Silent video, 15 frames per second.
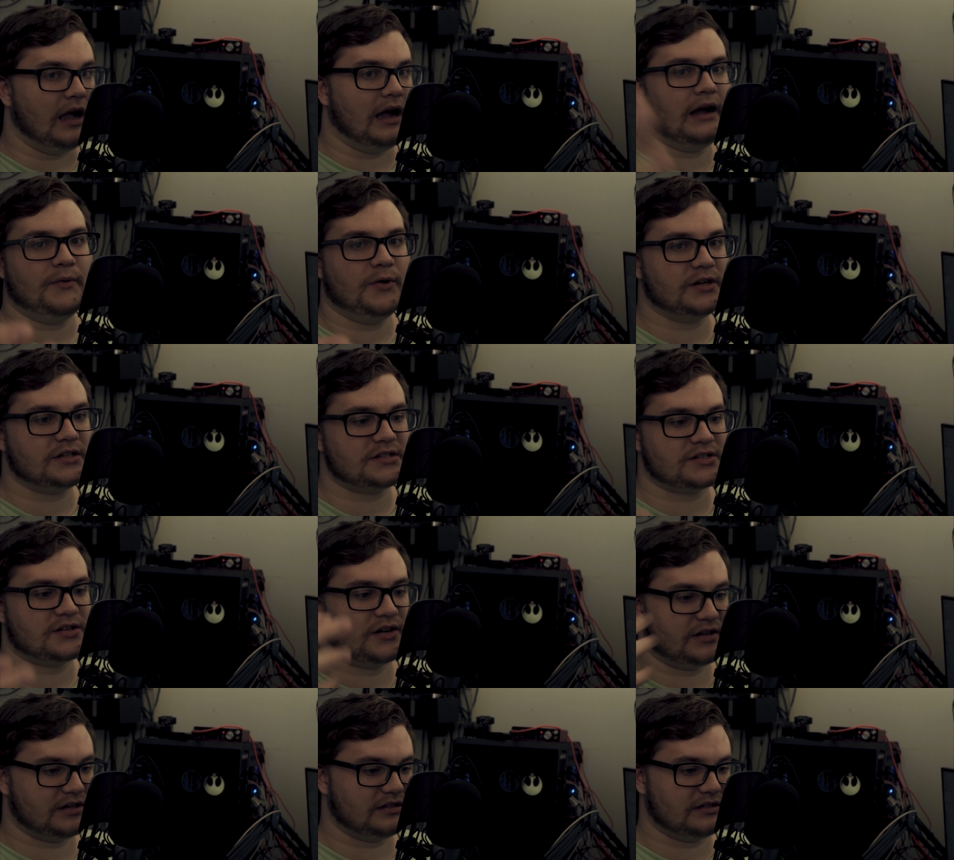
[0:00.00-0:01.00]
I want to
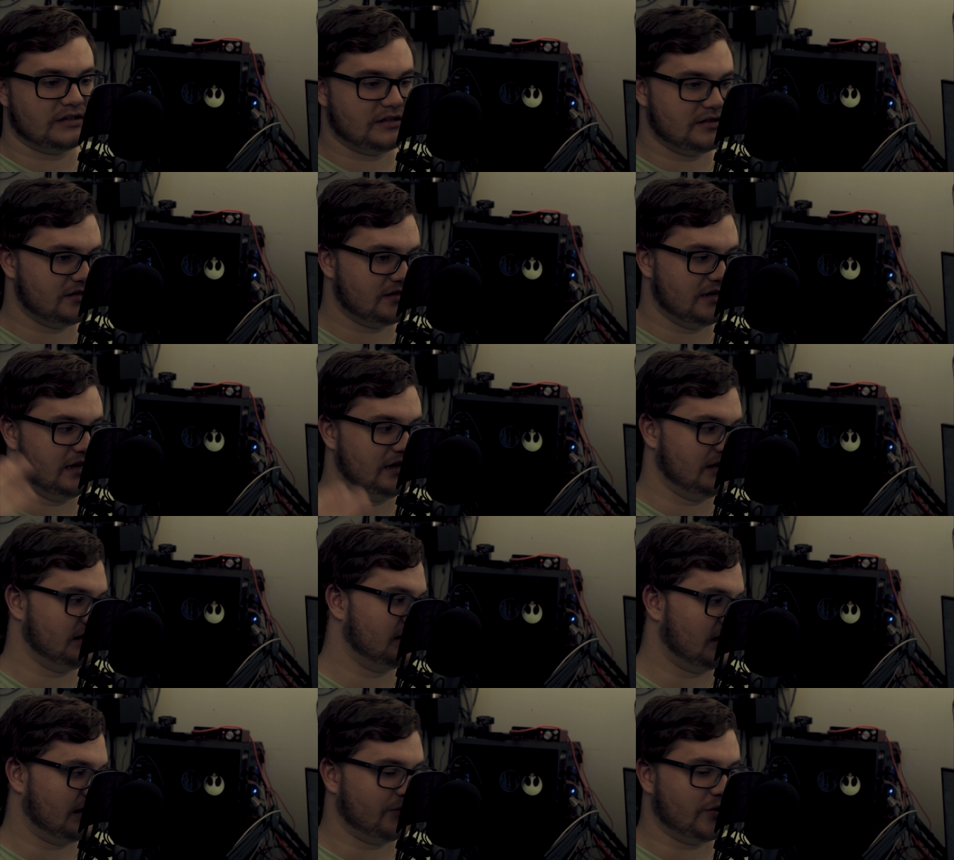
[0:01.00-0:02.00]
start
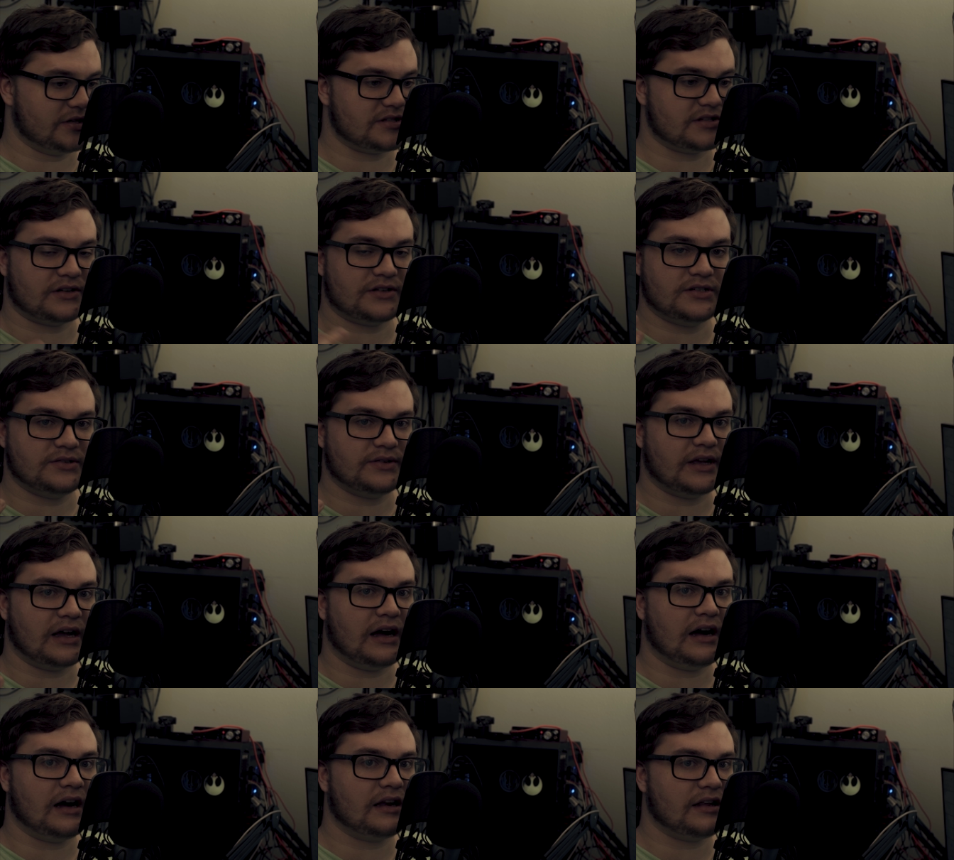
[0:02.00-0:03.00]
doing
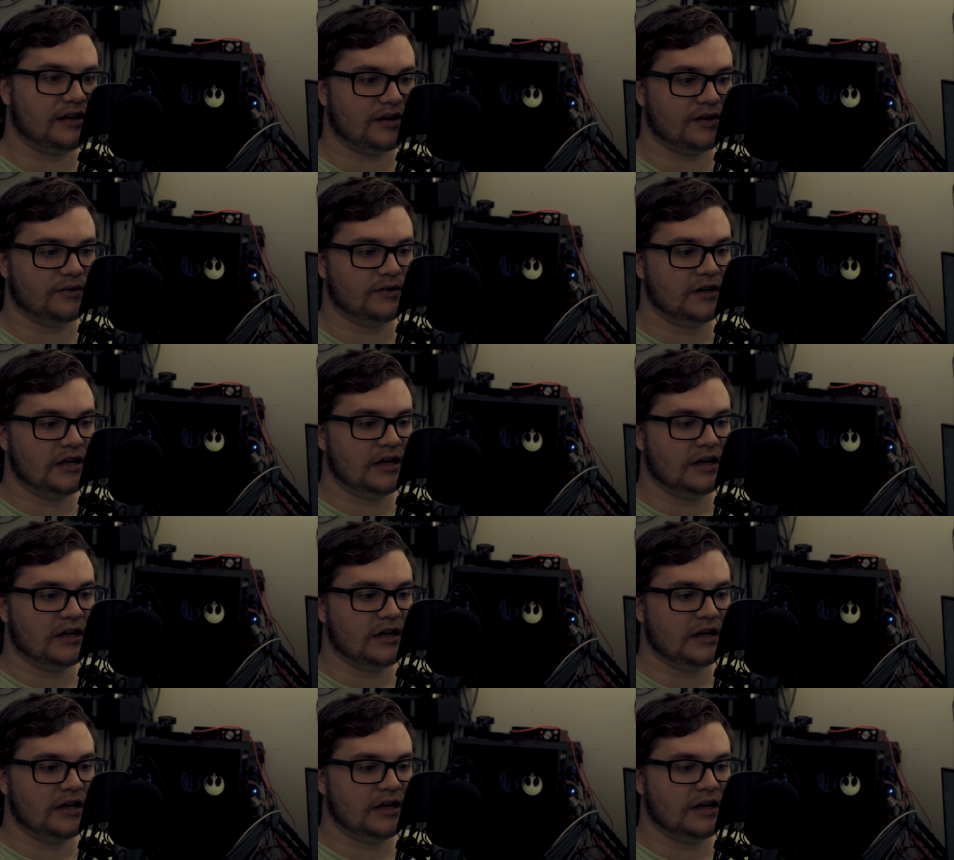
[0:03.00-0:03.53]
audio.